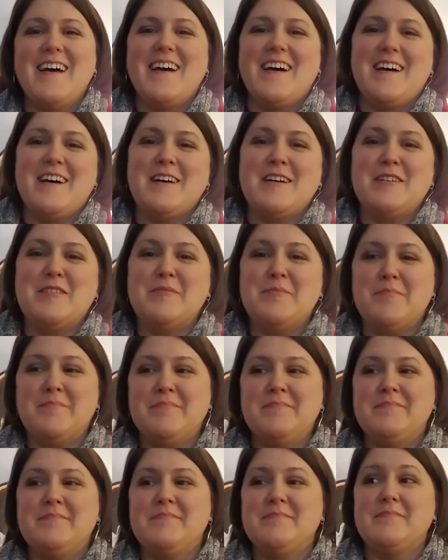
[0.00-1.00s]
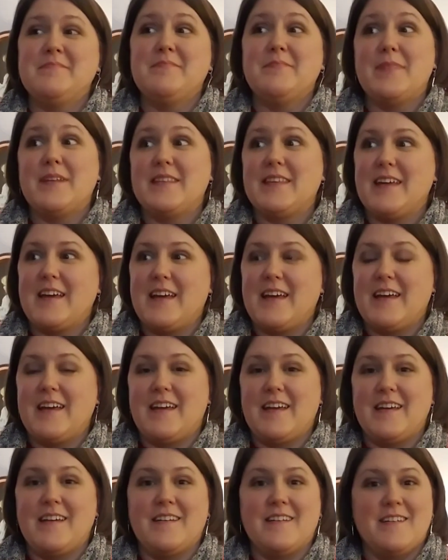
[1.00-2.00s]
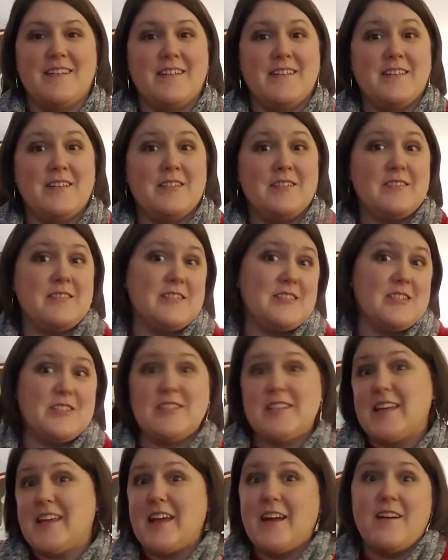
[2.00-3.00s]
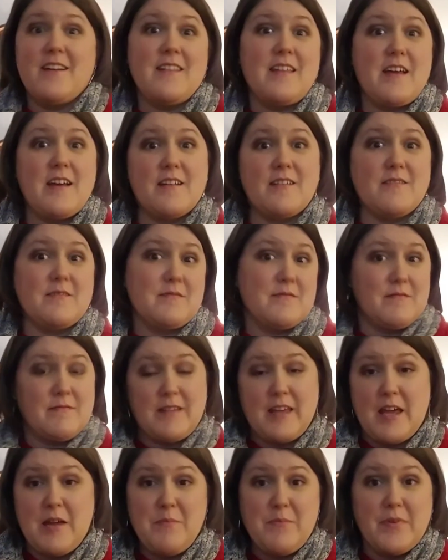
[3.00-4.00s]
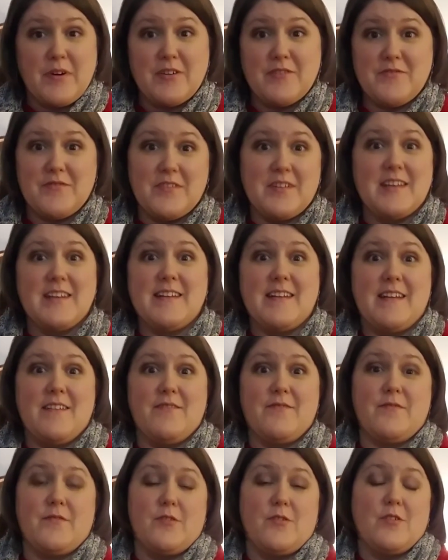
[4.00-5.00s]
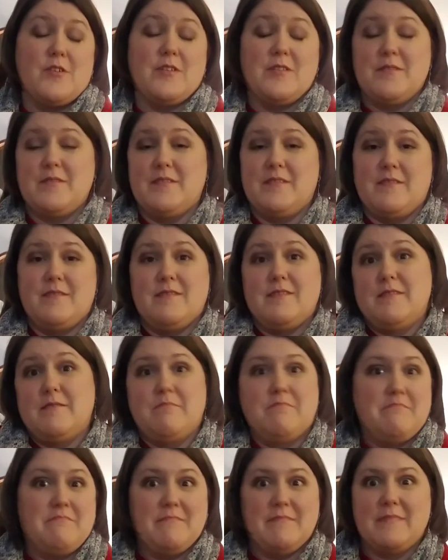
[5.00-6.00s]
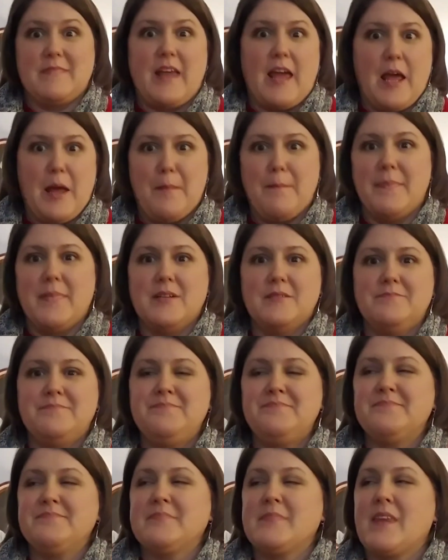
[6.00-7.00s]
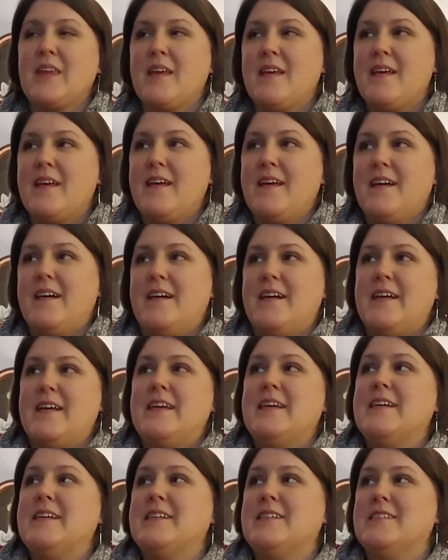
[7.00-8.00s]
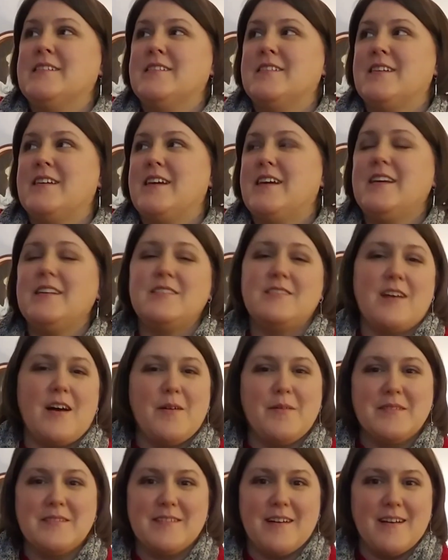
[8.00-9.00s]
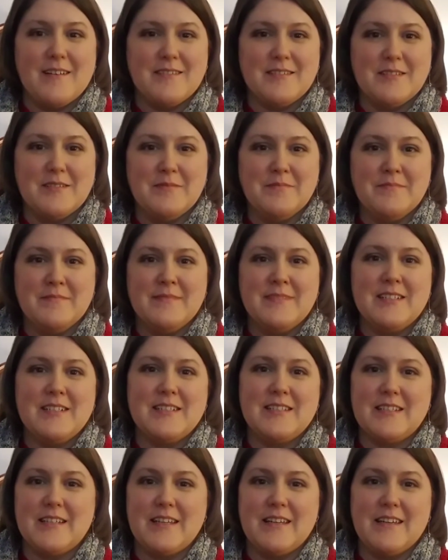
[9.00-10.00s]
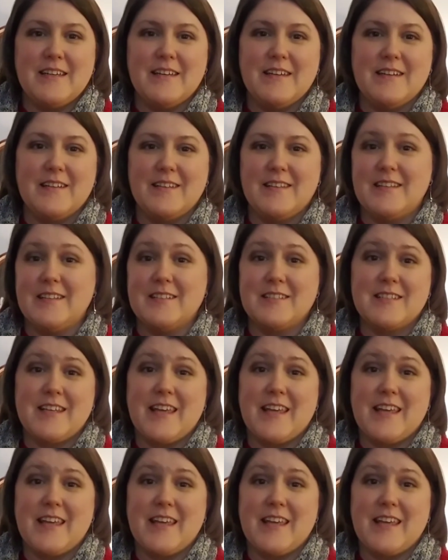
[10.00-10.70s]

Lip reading: But they just take care of that camper for camp. And it's always awesome to see these